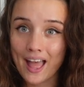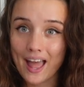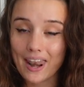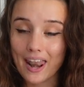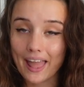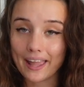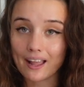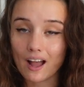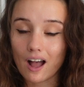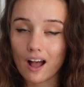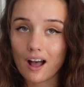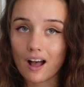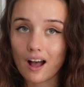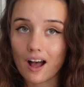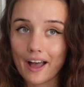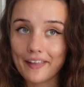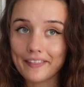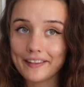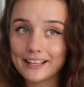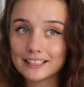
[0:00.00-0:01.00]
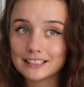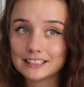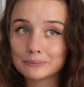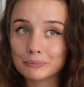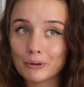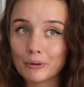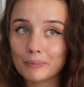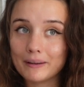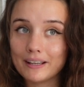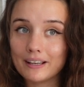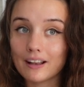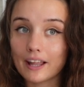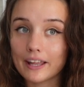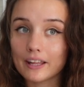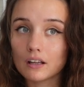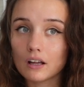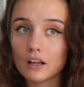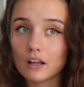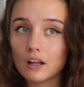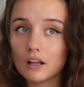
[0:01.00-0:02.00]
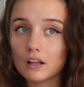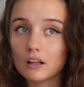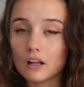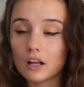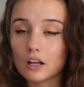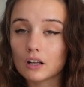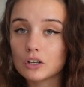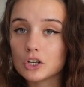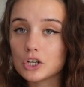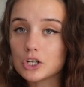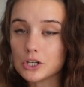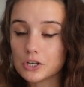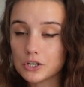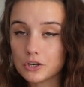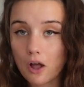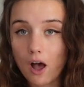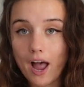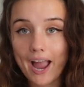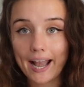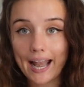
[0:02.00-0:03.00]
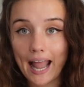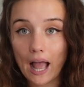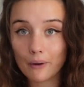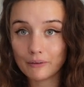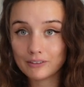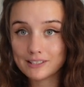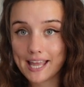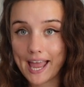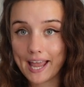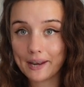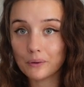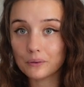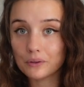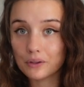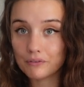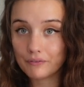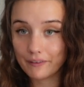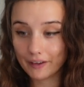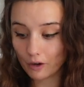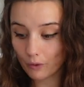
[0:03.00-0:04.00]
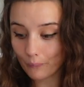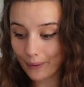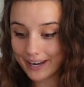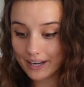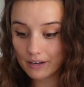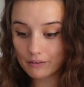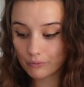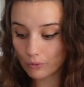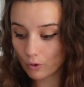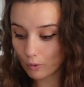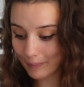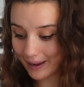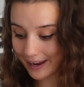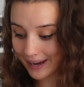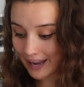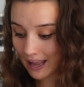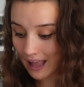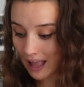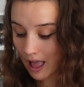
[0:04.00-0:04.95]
like, I think this is probably like a good 9 out of 10 on the figure rating for me.